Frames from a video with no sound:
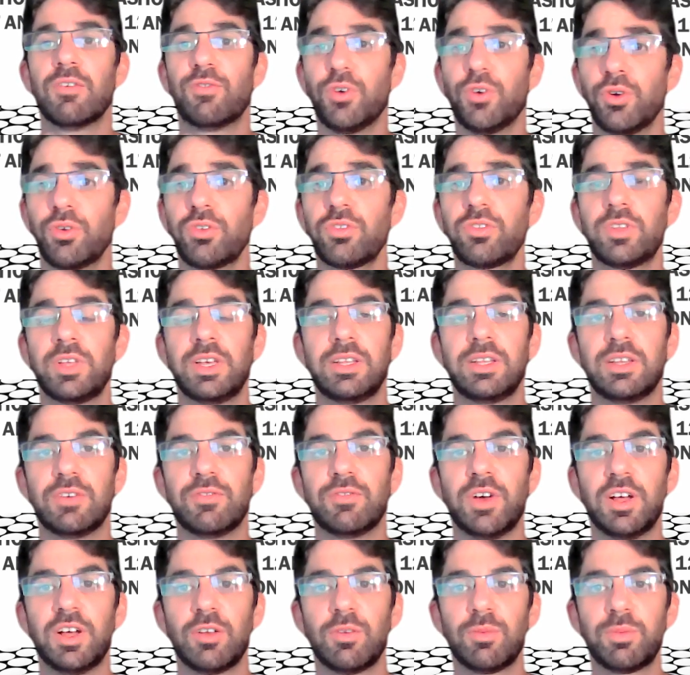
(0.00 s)
First, it
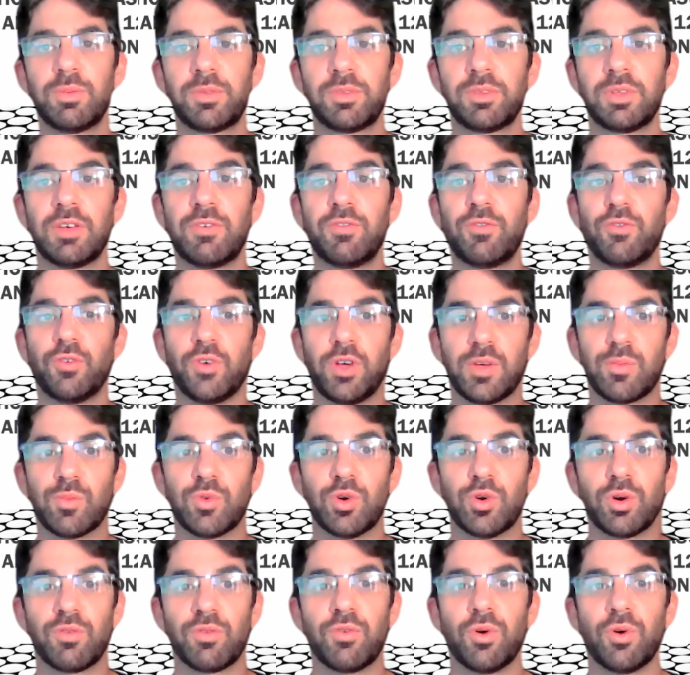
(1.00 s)
develops a
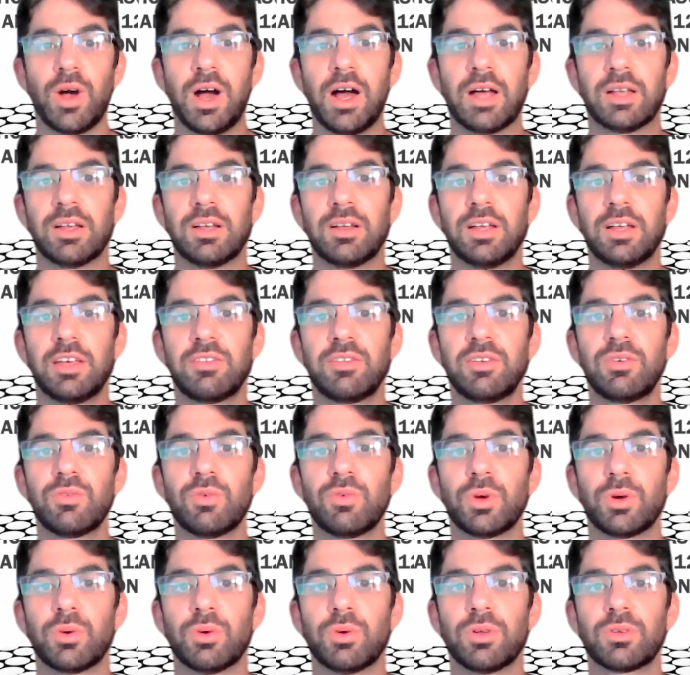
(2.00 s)
framework for
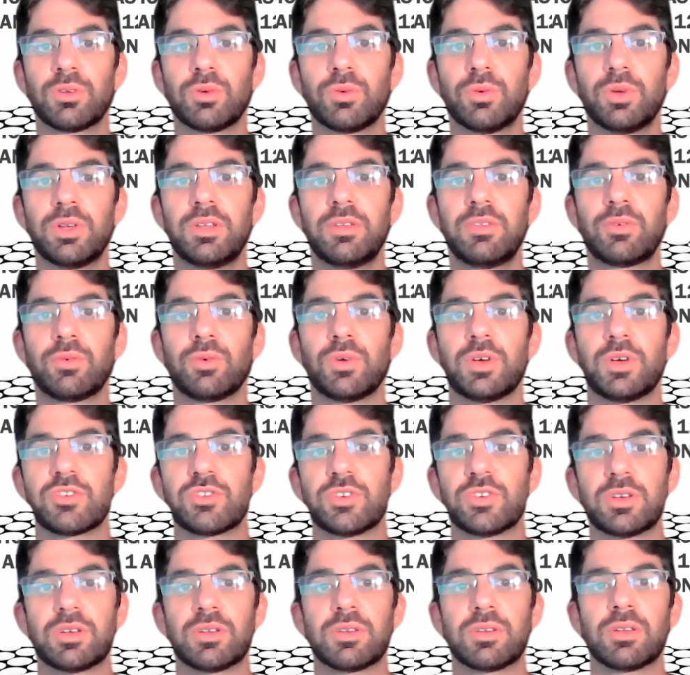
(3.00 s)
analyzing regulatory
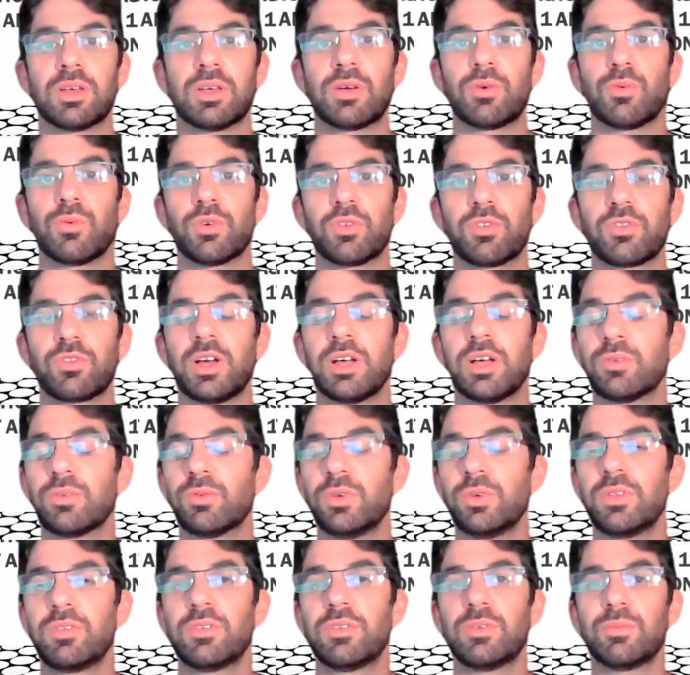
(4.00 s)
discretion across
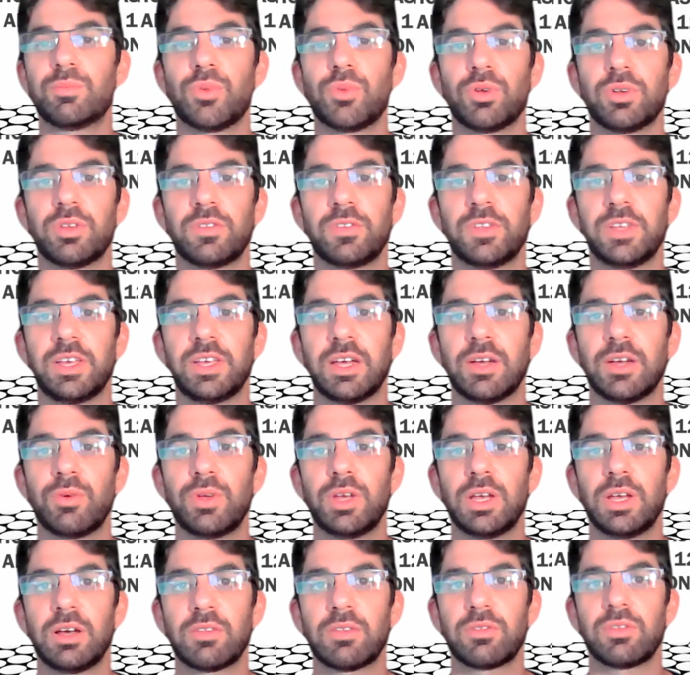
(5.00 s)
countries and policy
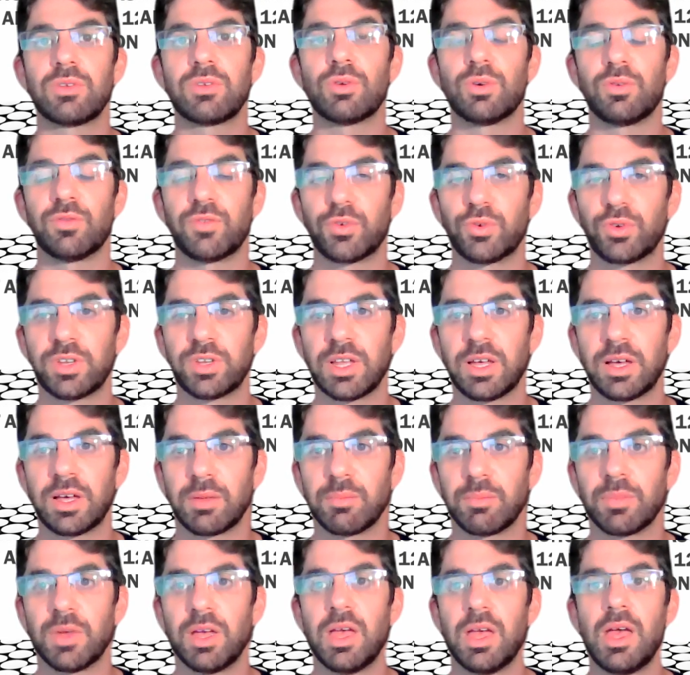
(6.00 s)
areas and over
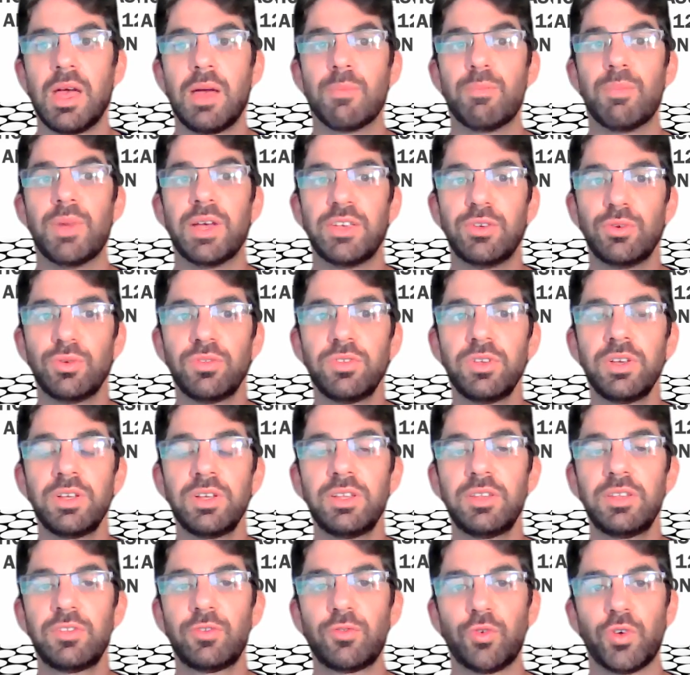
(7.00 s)
time. By
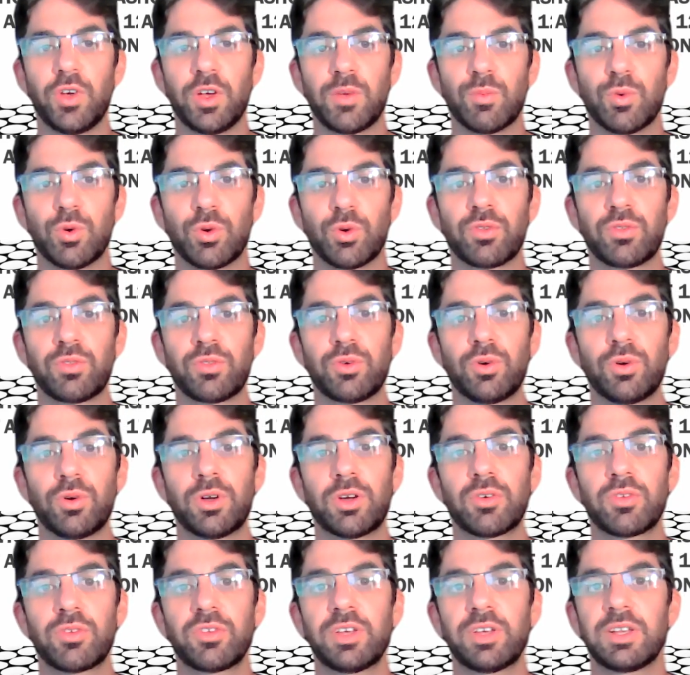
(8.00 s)
using this framework,
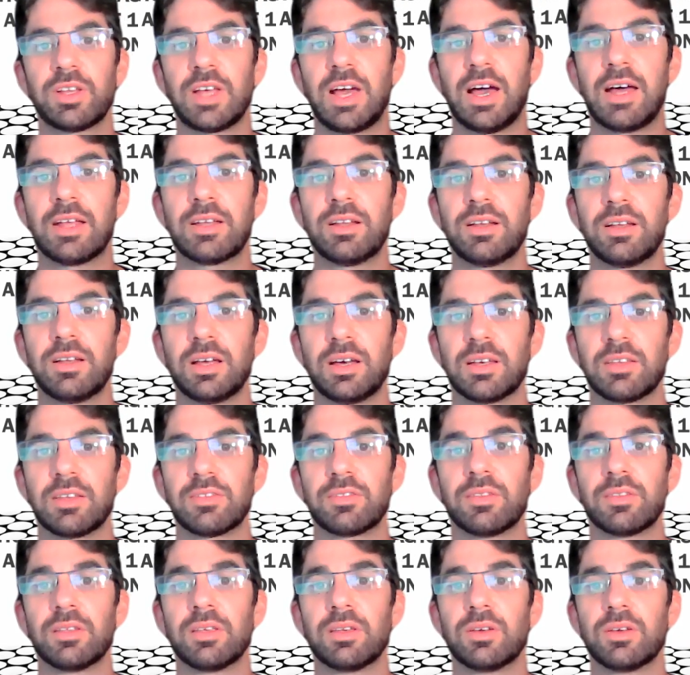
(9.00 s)
scholars can
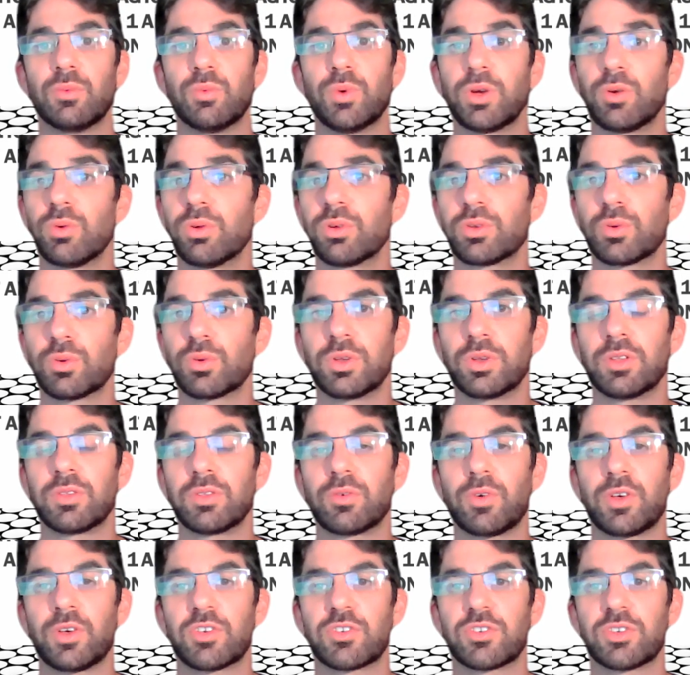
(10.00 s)
analyze regulatory
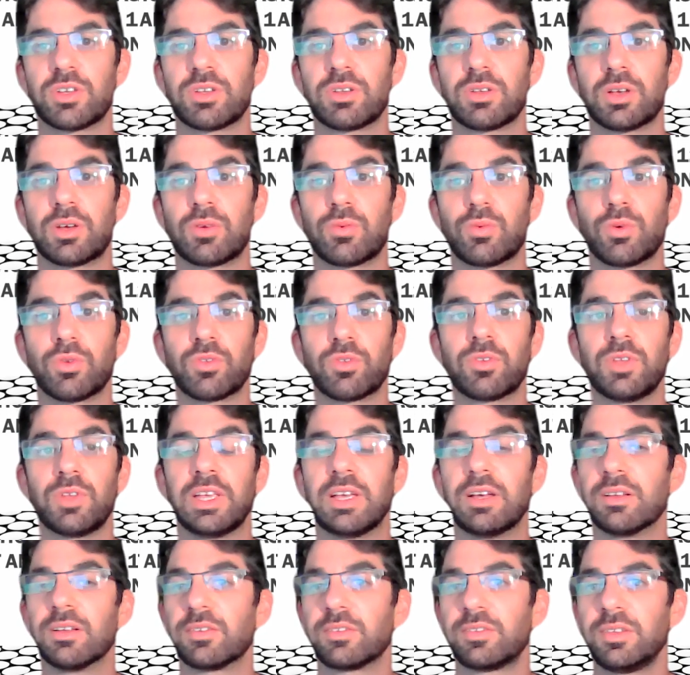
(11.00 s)
discretion across
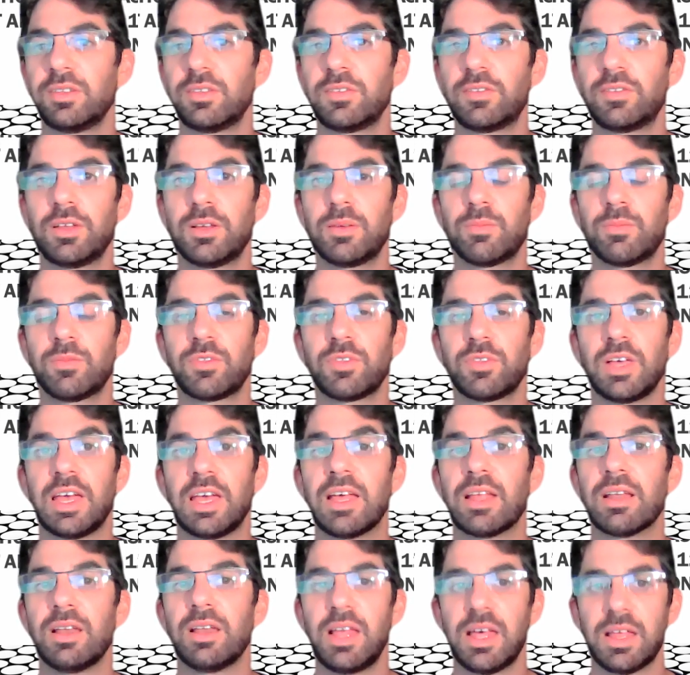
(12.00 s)
legal systems
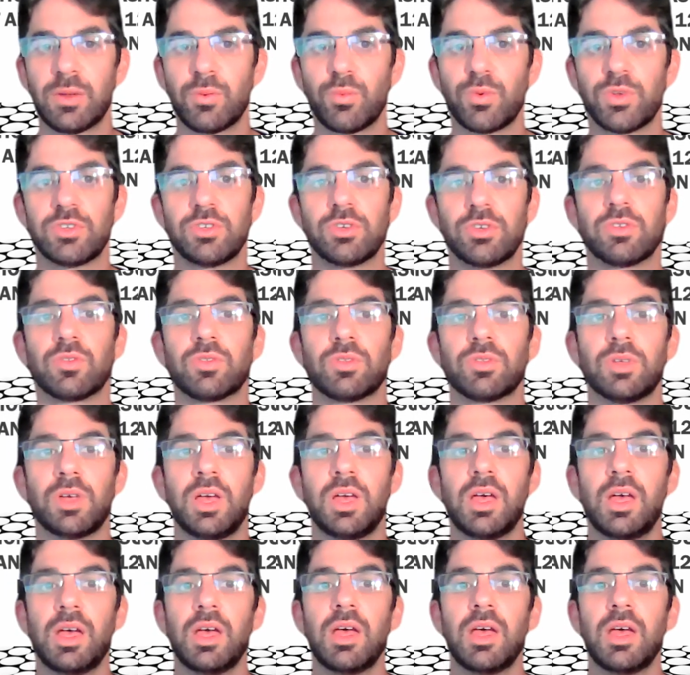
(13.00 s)
and languages.